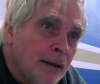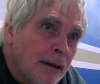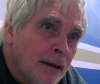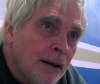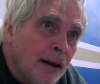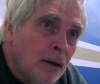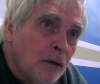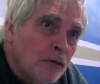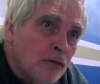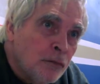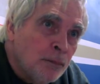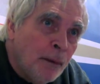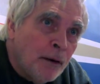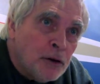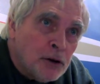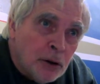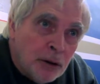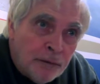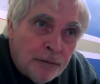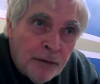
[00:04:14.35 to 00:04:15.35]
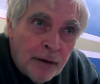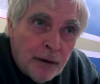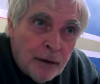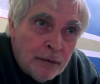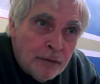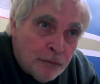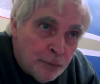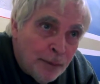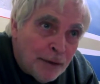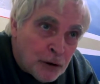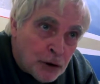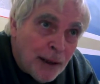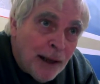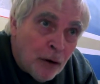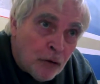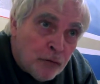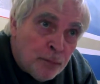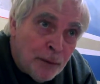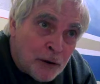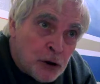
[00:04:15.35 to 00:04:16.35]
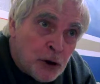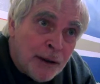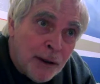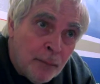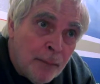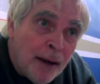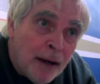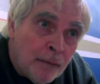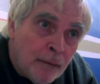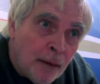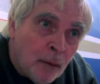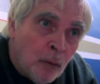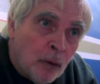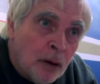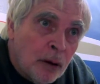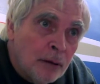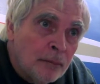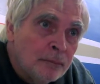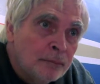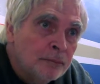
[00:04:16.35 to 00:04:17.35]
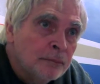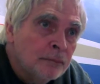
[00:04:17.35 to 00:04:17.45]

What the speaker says: And how how specially made they were.